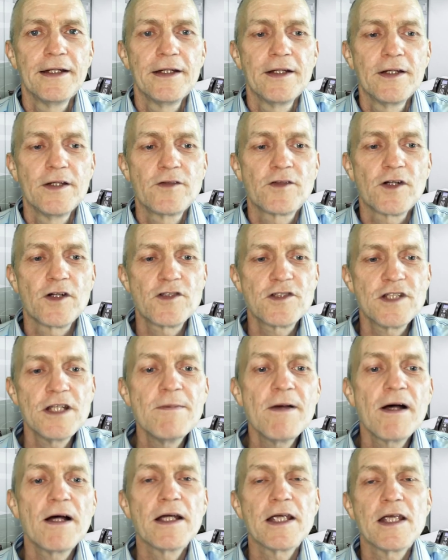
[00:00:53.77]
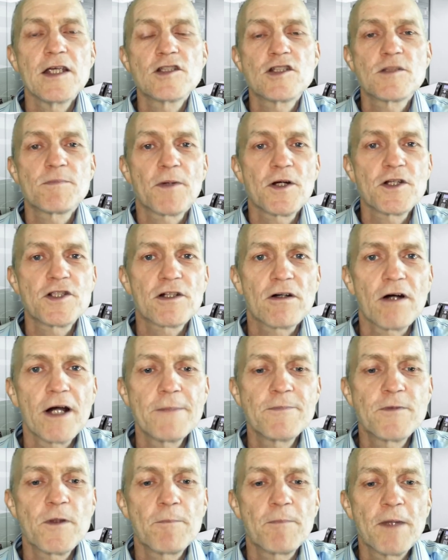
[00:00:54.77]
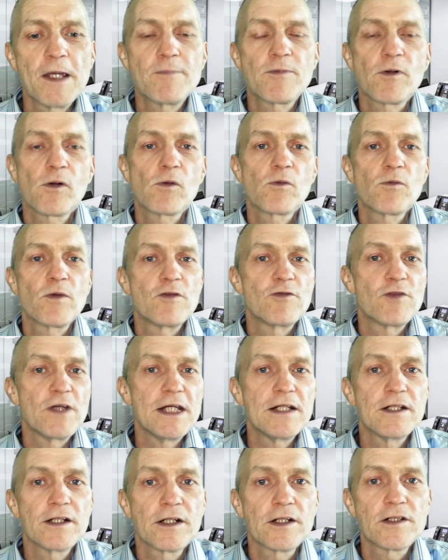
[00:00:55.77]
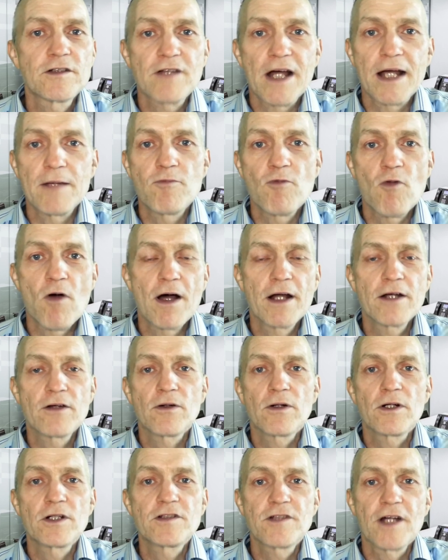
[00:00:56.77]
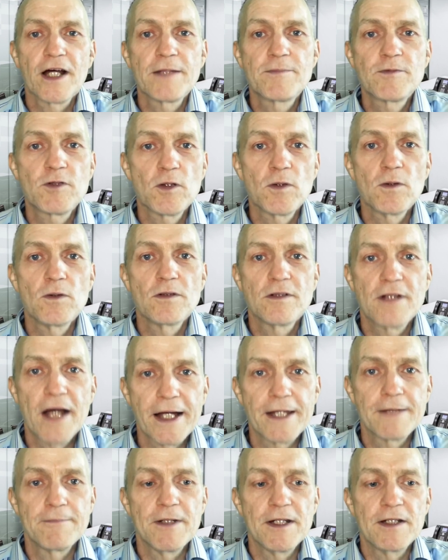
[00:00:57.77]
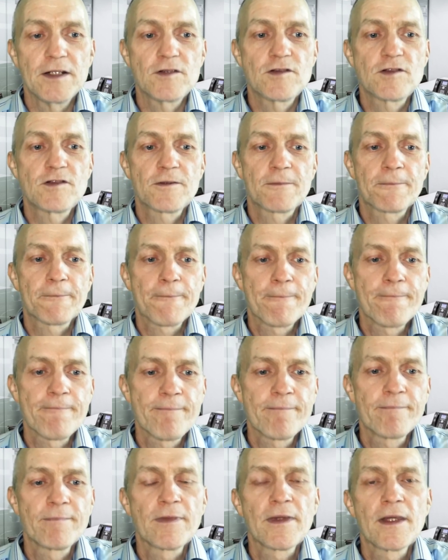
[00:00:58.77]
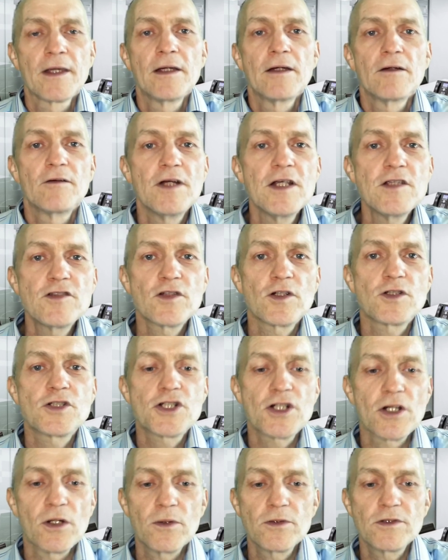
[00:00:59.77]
Tresiba is prescribed to people with either type 1 or type 2 diabetes. Research showed